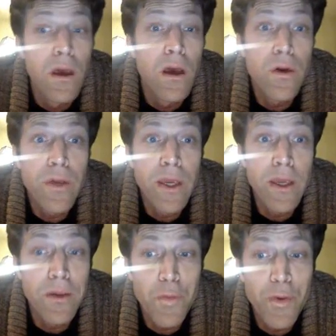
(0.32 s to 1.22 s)

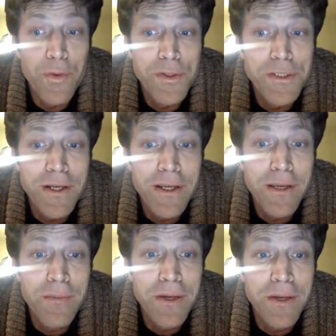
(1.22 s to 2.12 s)
Okay, we were talking
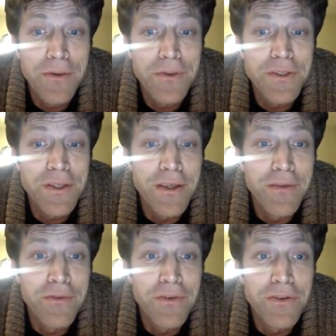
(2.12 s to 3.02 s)
about
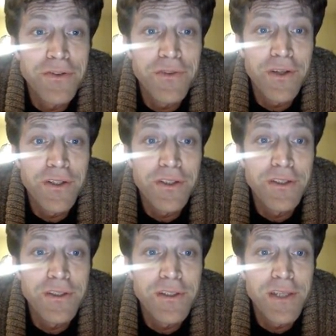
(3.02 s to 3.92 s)
inverse
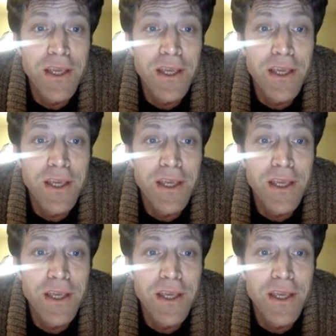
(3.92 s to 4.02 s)
functions,